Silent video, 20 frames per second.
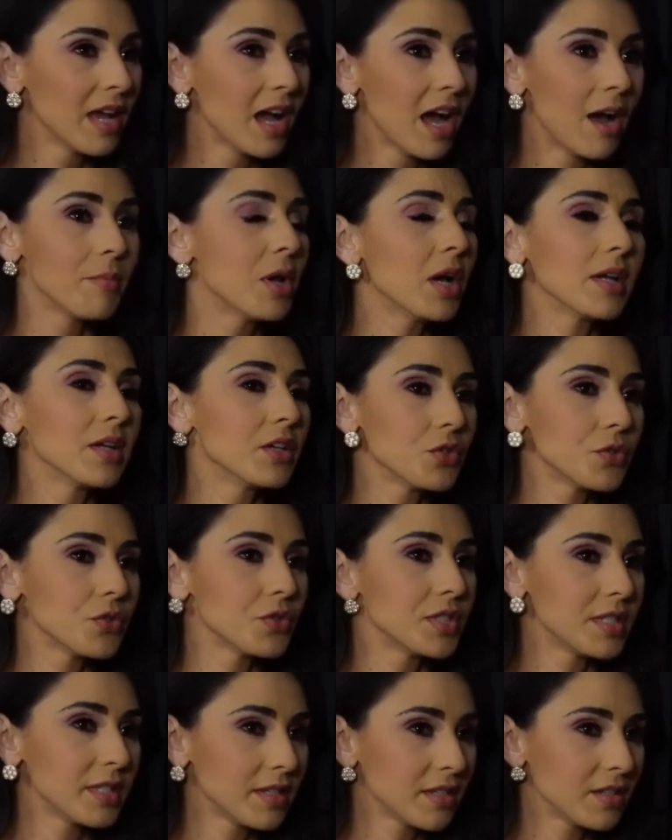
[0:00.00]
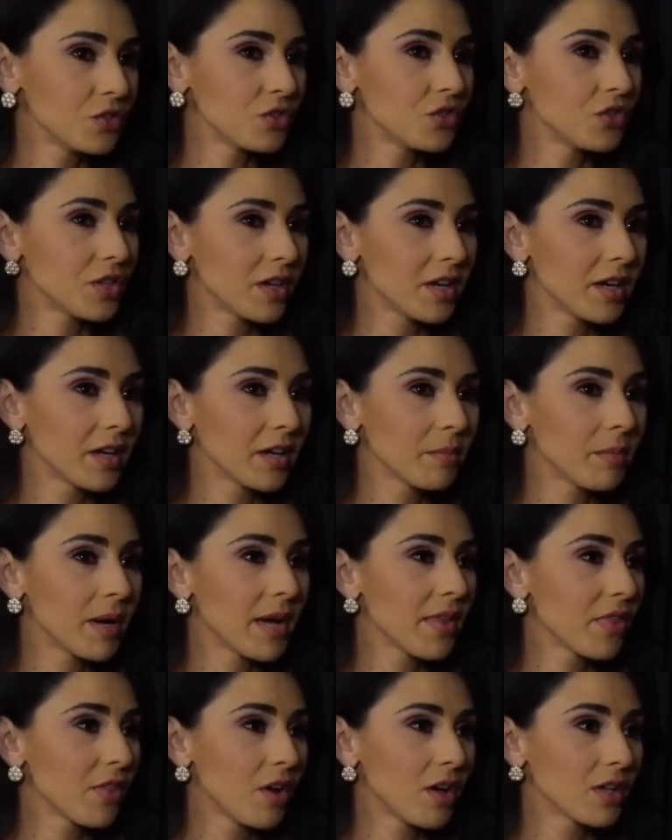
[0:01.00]
I'm not interested in sharing
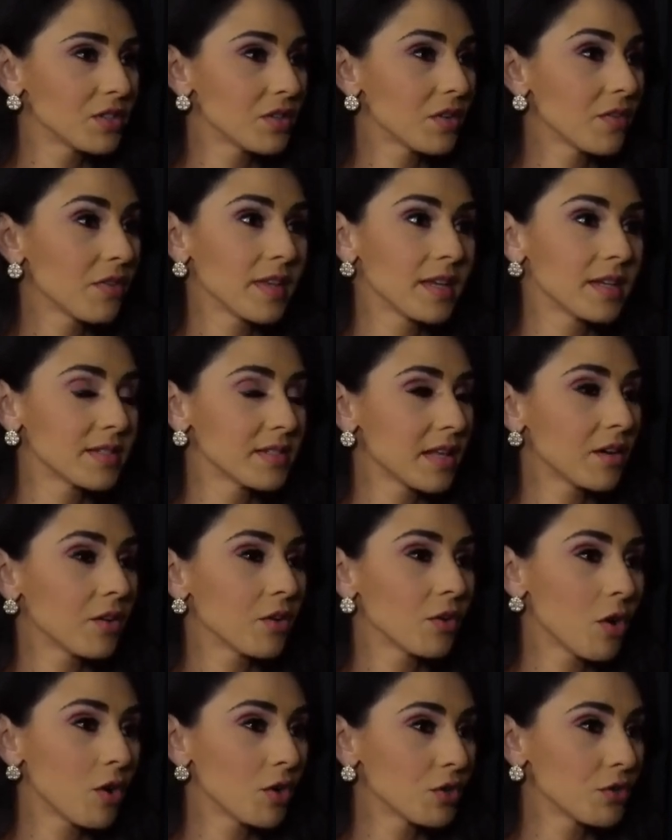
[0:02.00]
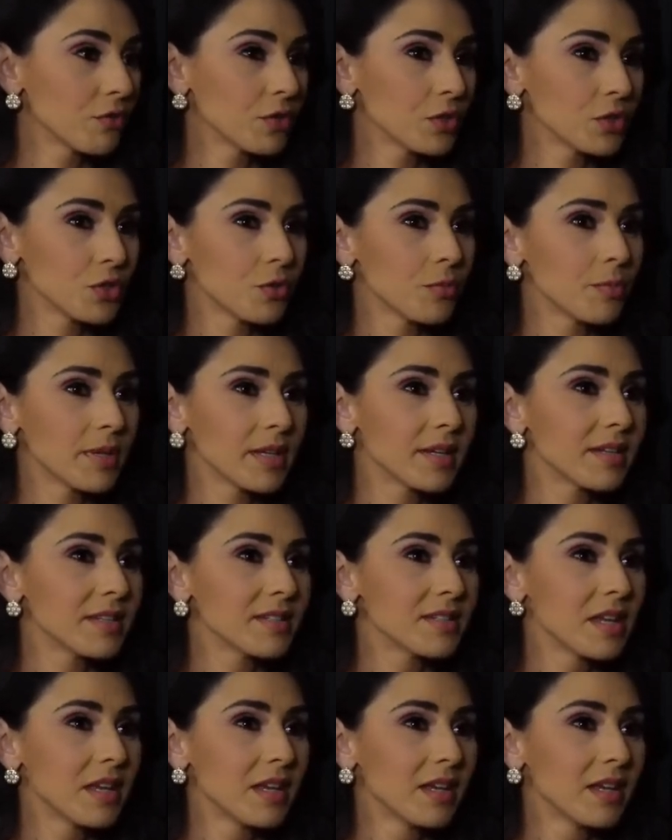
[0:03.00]
my thoughts on things that are controversial because,